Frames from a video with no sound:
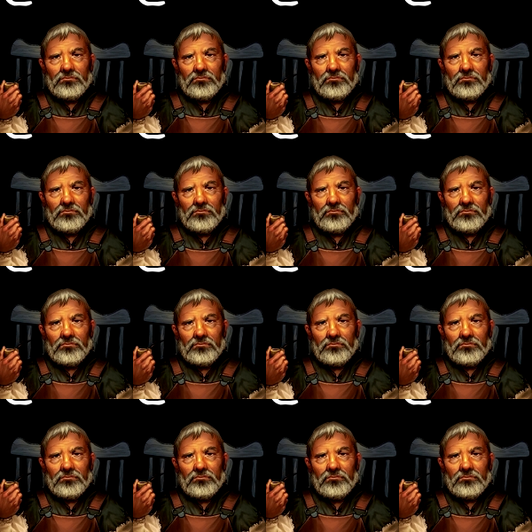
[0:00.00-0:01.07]

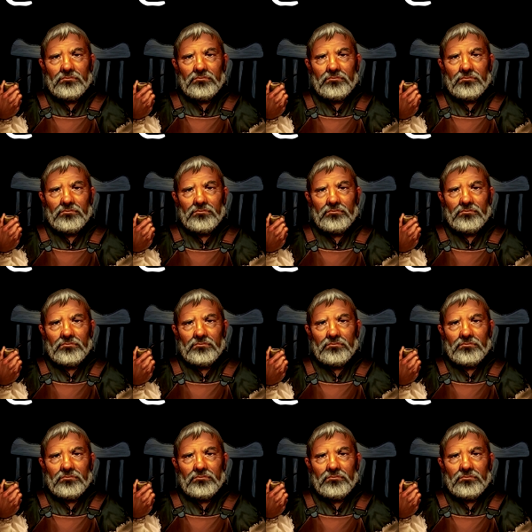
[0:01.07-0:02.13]

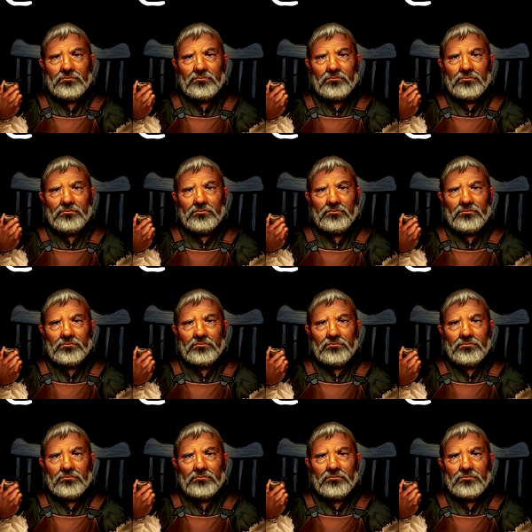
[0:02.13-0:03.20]

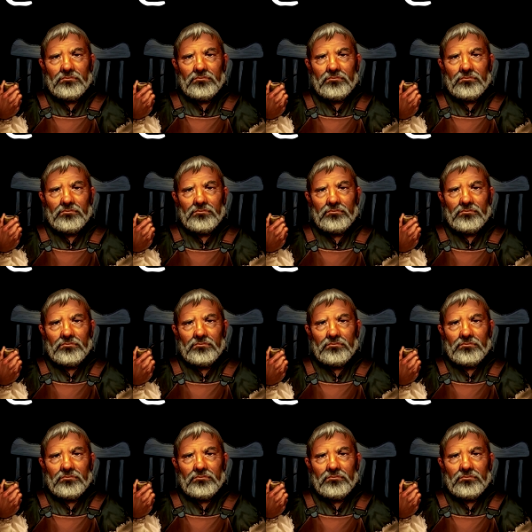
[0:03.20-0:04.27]

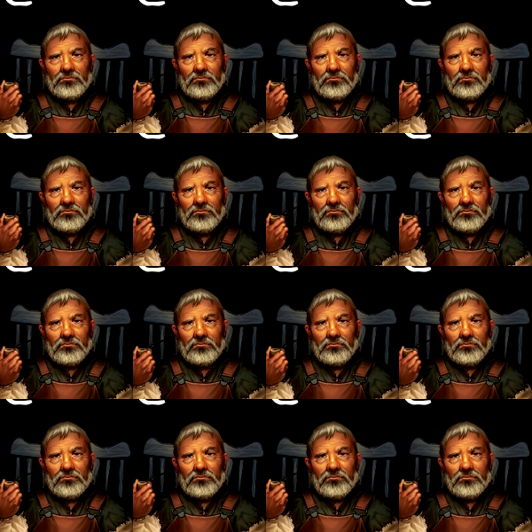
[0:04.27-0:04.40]
The face doesn't move, so there is nothing to read.